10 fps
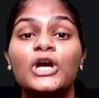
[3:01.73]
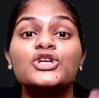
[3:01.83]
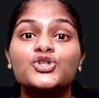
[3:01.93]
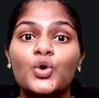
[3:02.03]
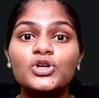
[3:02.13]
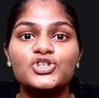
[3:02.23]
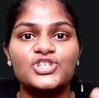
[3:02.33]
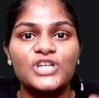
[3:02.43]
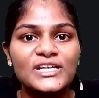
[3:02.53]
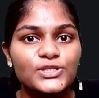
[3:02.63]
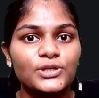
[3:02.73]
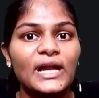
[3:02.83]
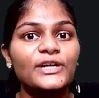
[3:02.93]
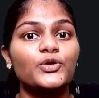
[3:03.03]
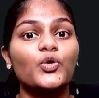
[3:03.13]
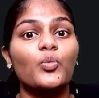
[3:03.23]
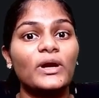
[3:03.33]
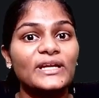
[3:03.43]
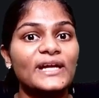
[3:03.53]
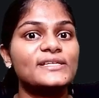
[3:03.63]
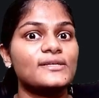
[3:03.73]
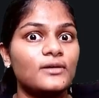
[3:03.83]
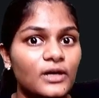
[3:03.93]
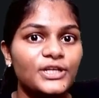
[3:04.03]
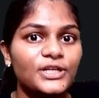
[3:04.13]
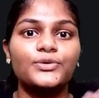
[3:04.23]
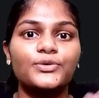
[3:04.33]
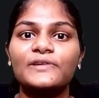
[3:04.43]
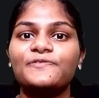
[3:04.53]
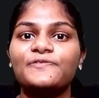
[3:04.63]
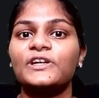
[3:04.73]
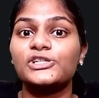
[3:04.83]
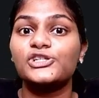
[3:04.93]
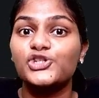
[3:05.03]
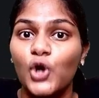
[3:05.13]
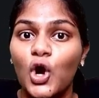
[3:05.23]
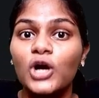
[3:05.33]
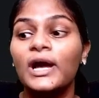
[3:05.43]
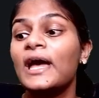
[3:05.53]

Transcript: So, just so that no one gets hurt due to that fatal shock,